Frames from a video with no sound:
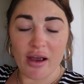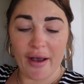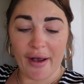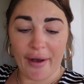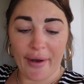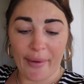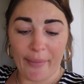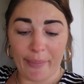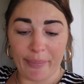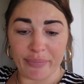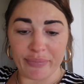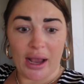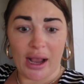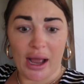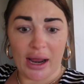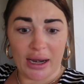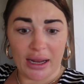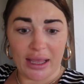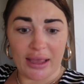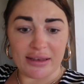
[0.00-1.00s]
It
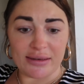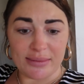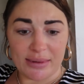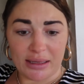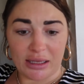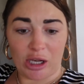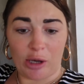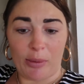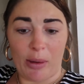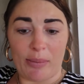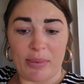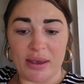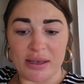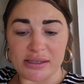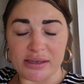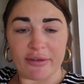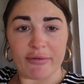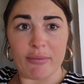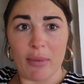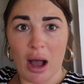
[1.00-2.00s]
kind of gives me a little bit of
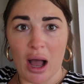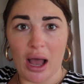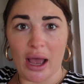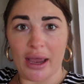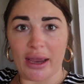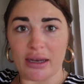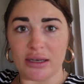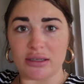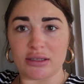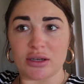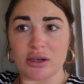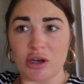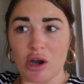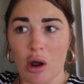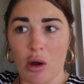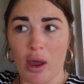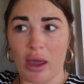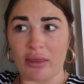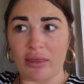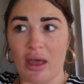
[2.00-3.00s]
peace of mind
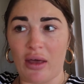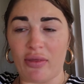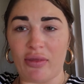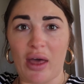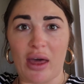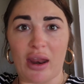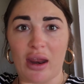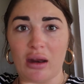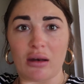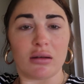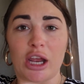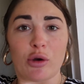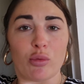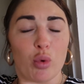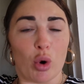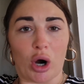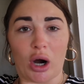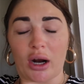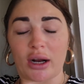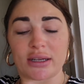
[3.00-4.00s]
knowing that it
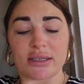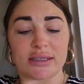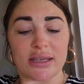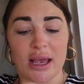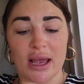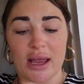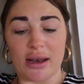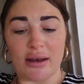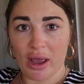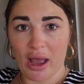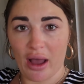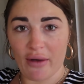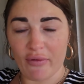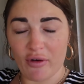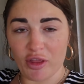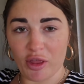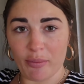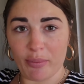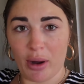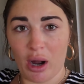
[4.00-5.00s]
works and I have
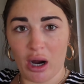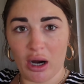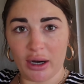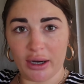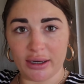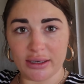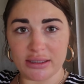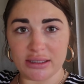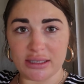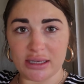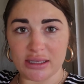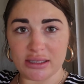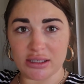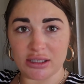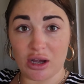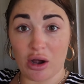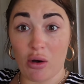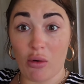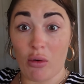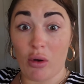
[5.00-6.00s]
all the parts, and
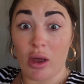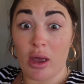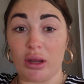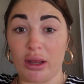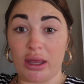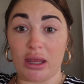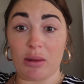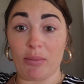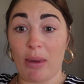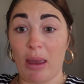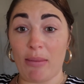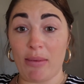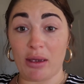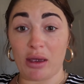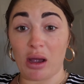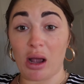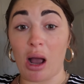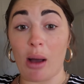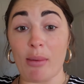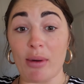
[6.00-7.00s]
so really the baby
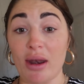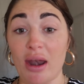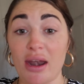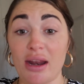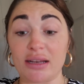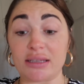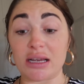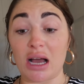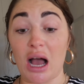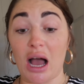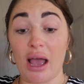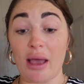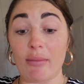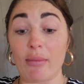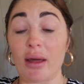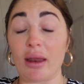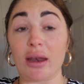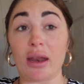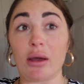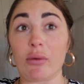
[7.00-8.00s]
can come at any time
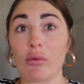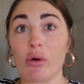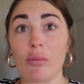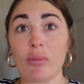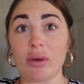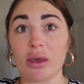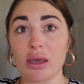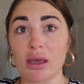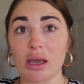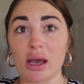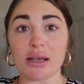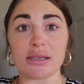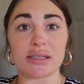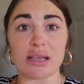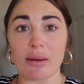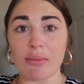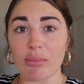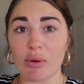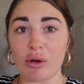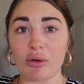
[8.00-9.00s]
and it will be
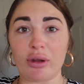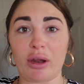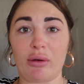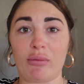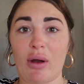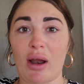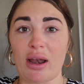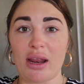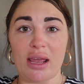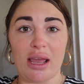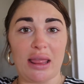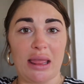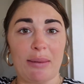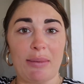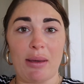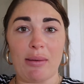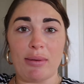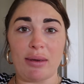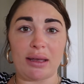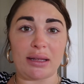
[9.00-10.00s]
assembled and ready and the
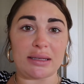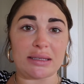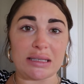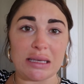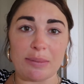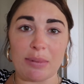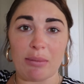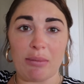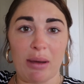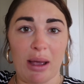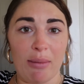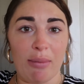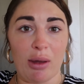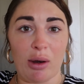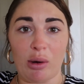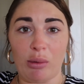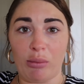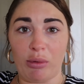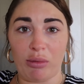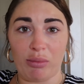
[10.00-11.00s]
baby can sleep in my
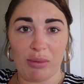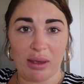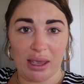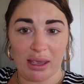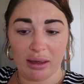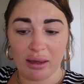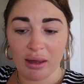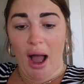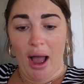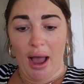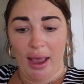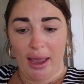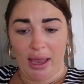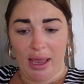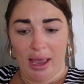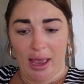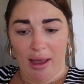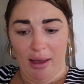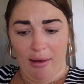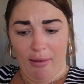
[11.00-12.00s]
bedroom with me. I
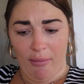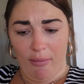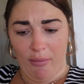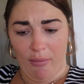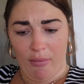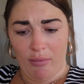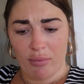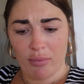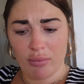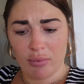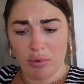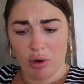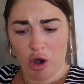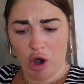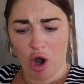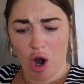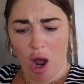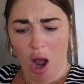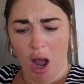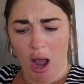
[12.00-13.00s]
am
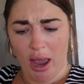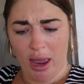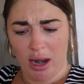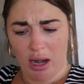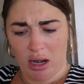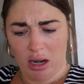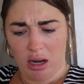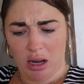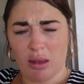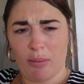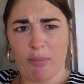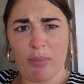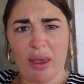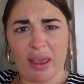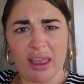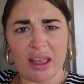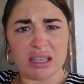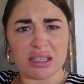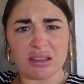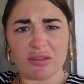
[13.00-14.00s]
not the
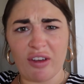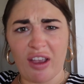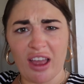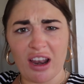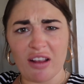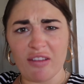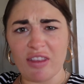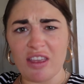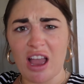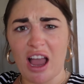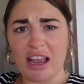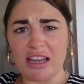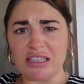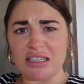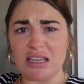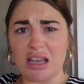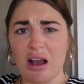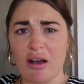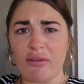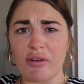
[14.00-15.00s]
biggest fan of the
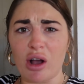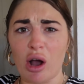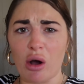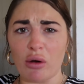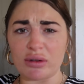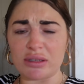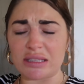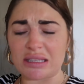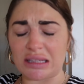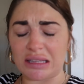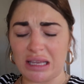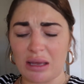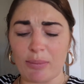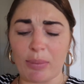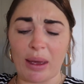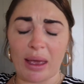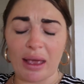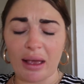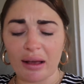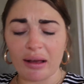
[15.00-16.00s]
idea of
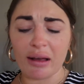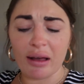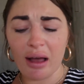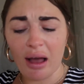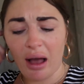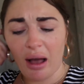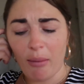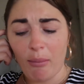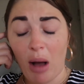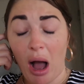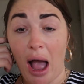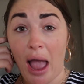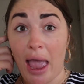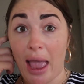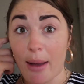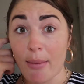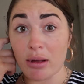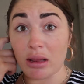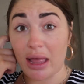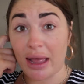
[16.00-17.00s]
co-sleeping. I
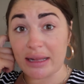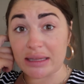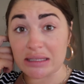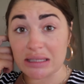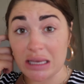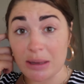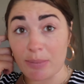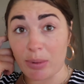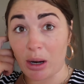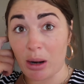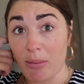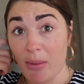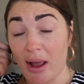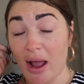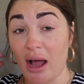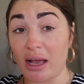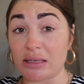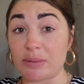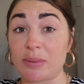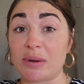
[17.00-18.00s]
am a light sleeper, my
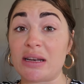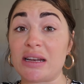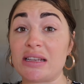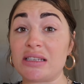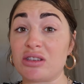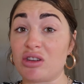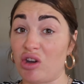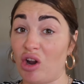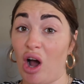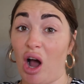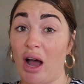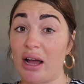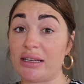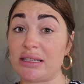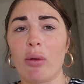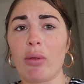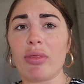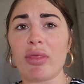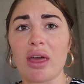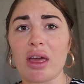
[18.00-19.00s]
husband is not. I
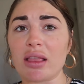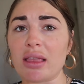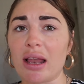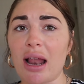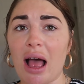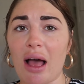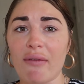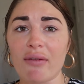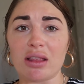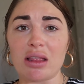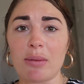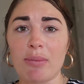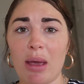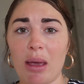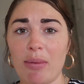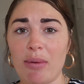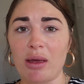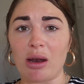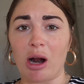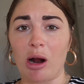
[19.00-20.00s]
don't think that having the
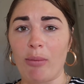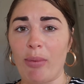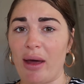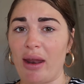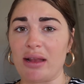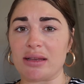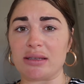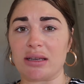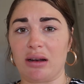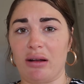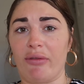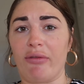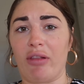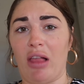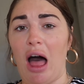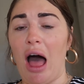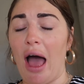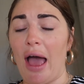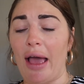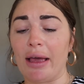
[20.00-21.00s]
baby in our bed is gonna
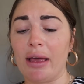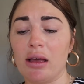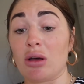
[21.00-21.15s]
fly.